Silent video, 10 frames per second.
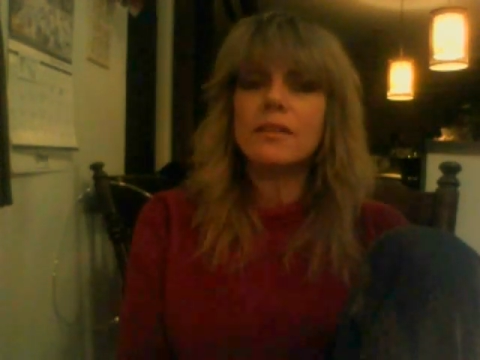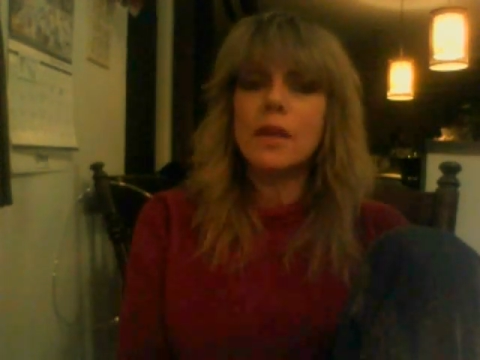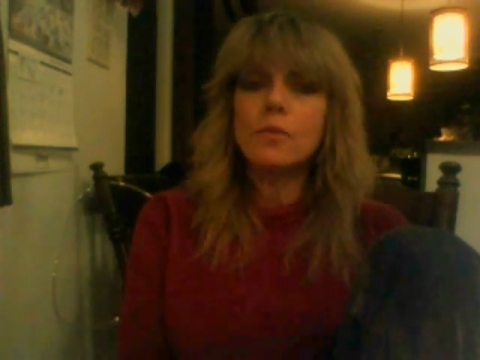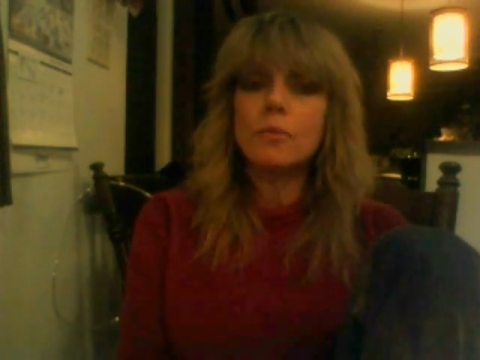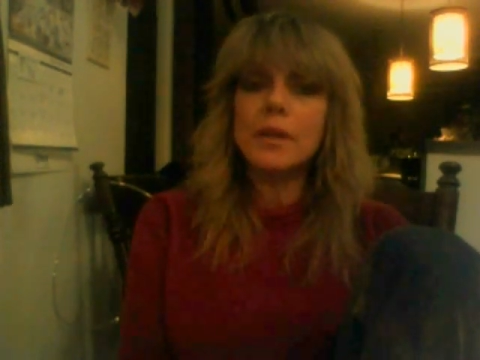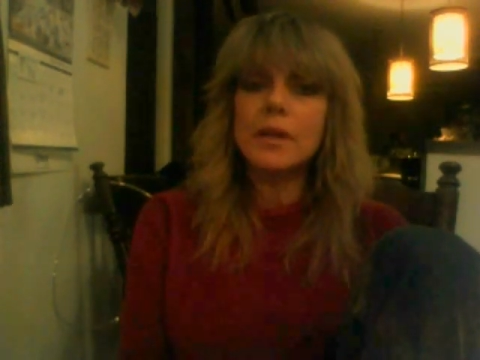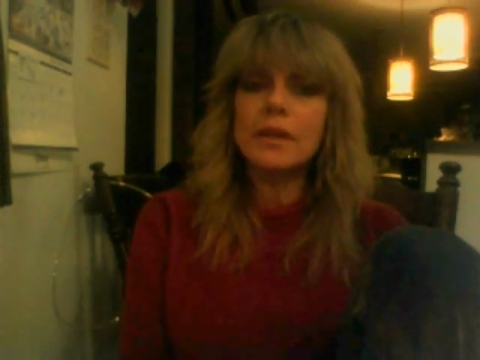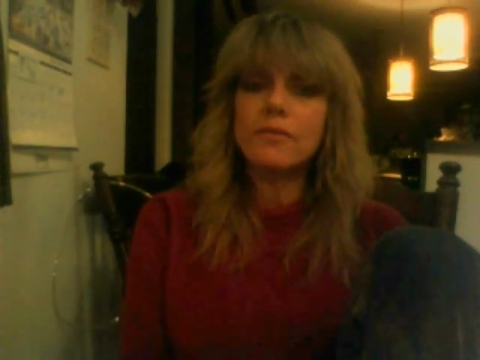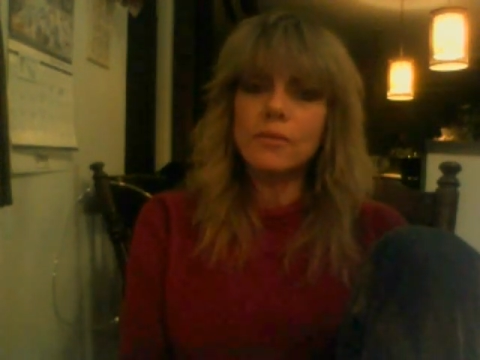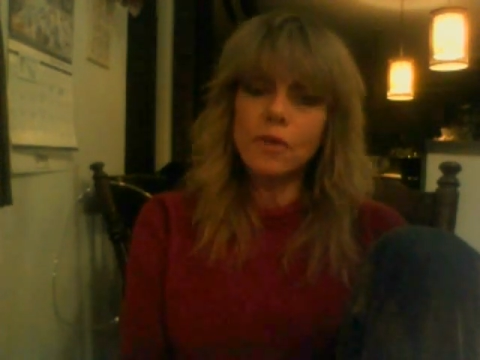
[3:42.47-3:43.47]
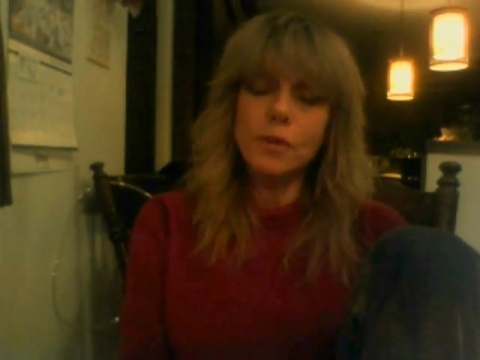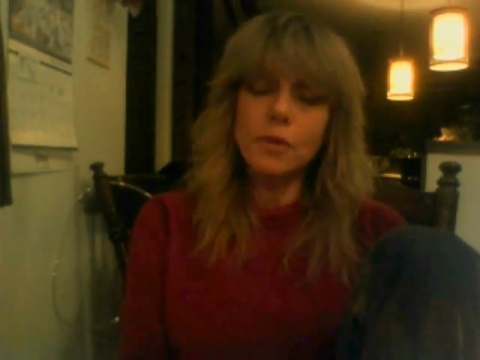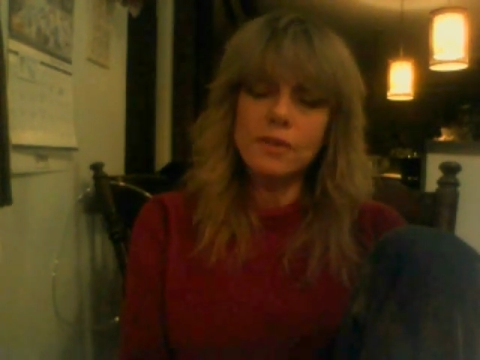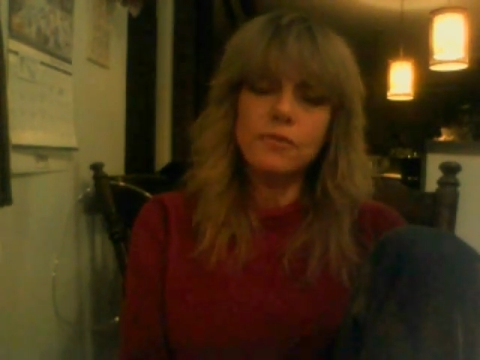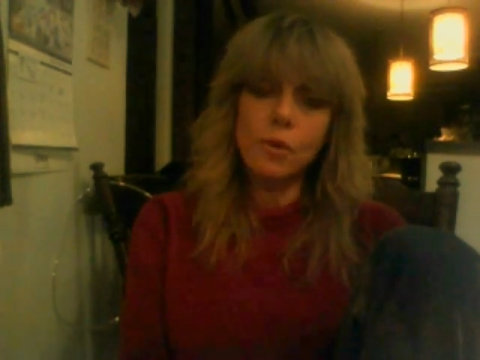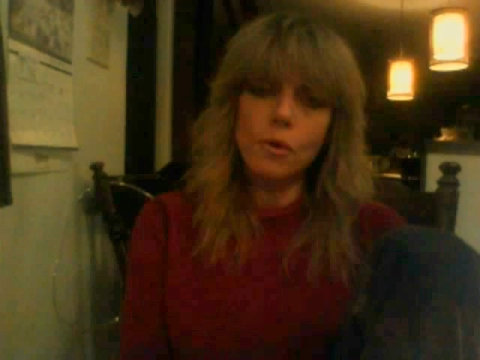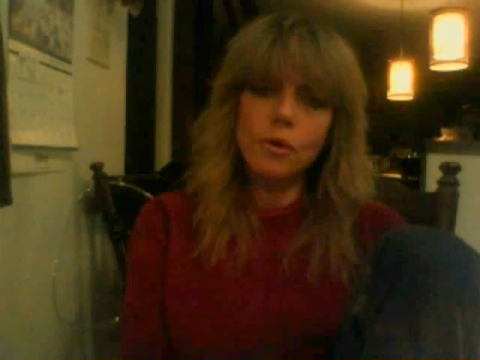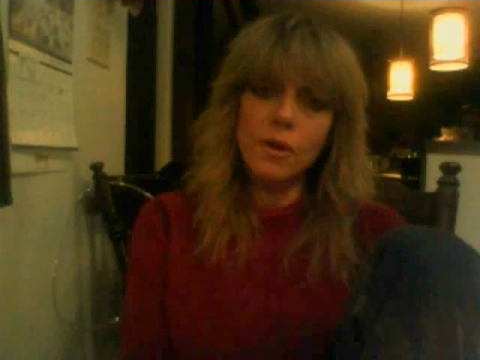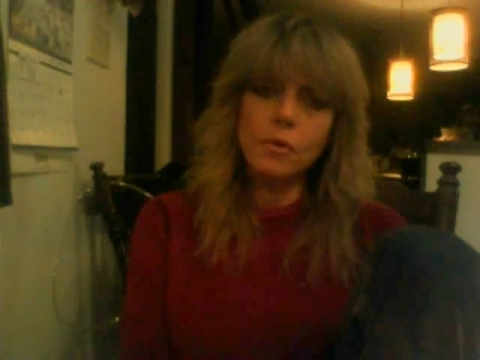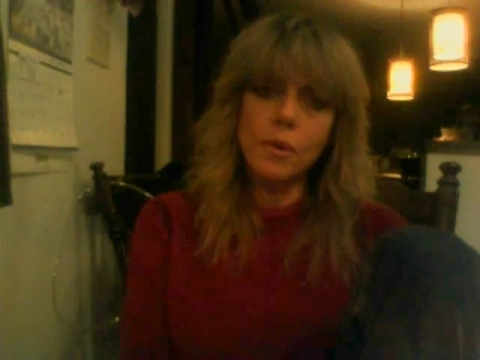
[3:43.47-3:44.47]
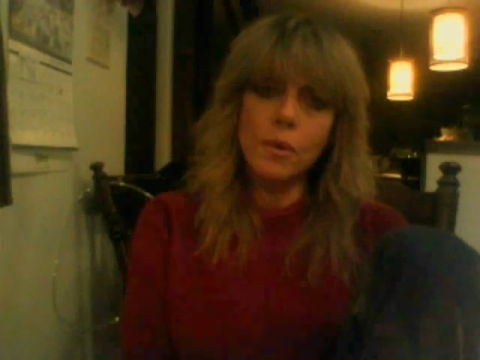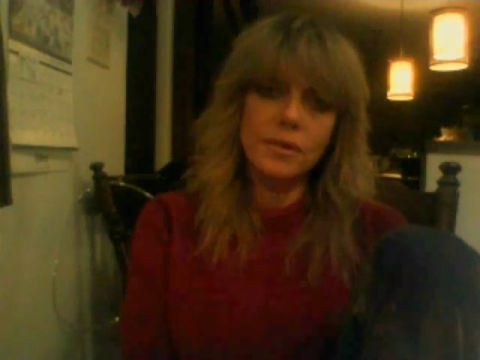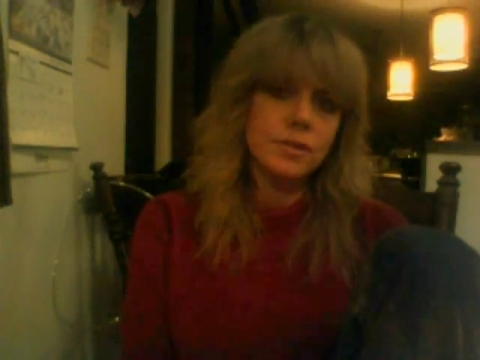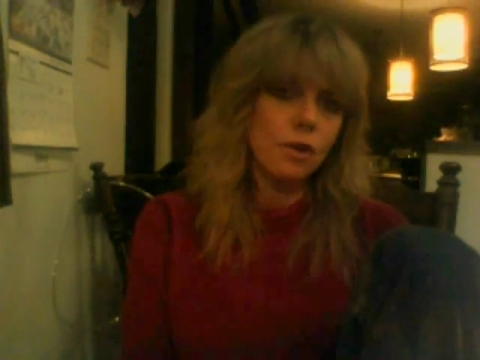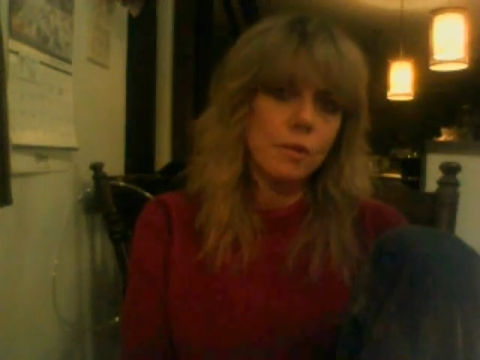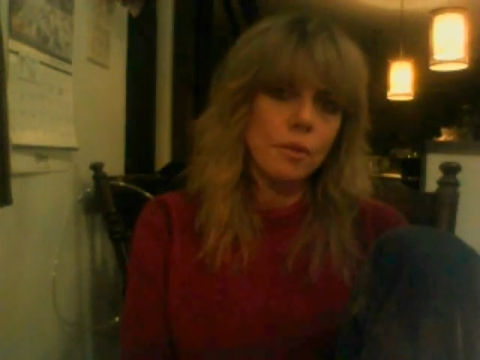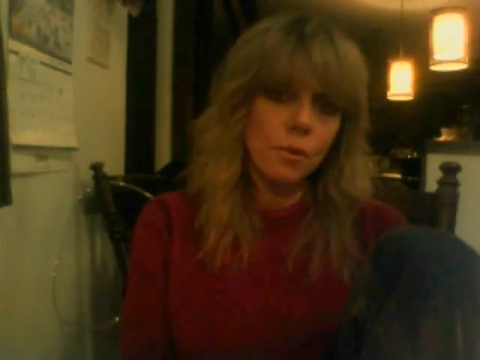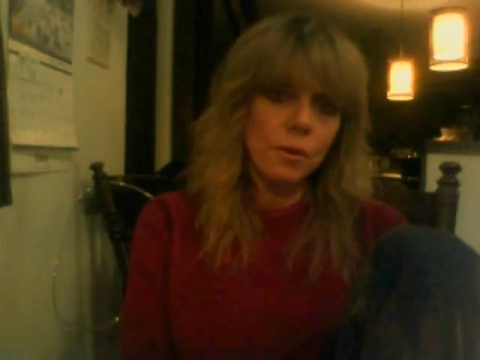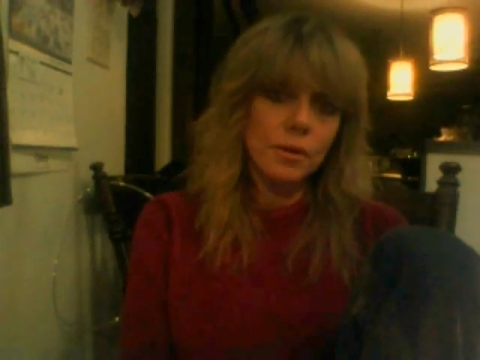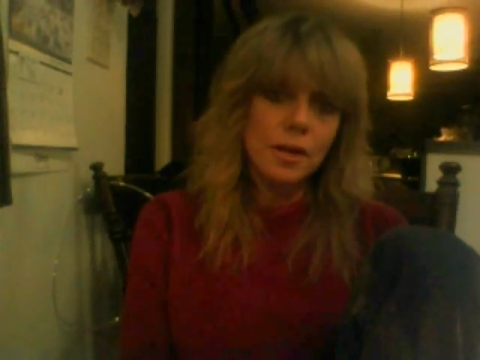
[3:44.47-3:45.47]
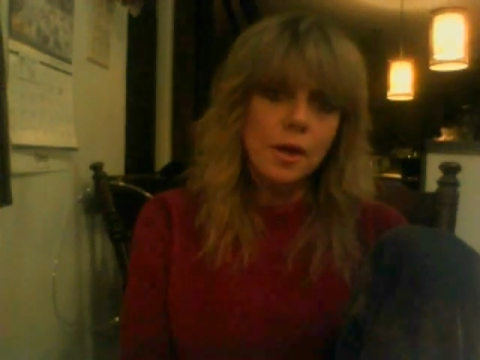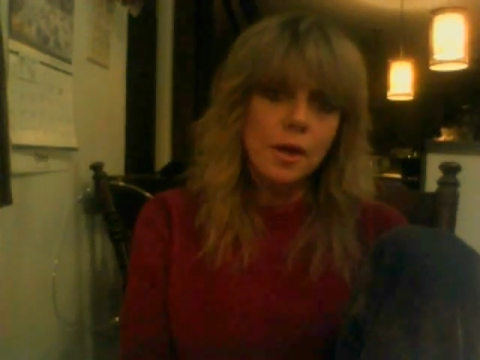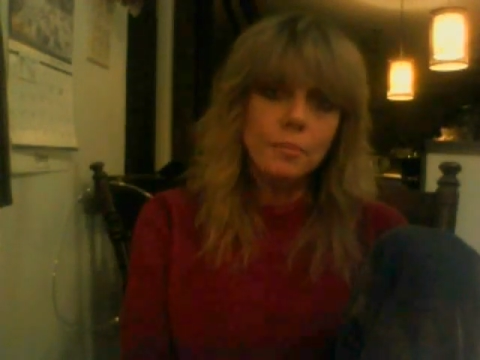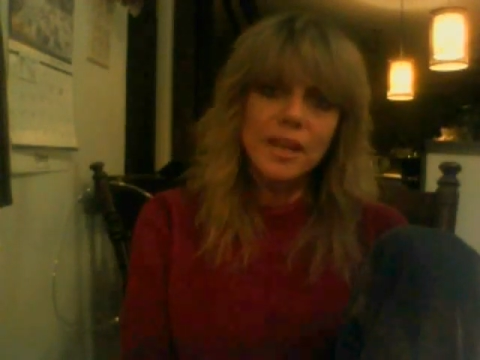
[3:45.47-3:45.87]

they will be voting for whoever won the straw poll.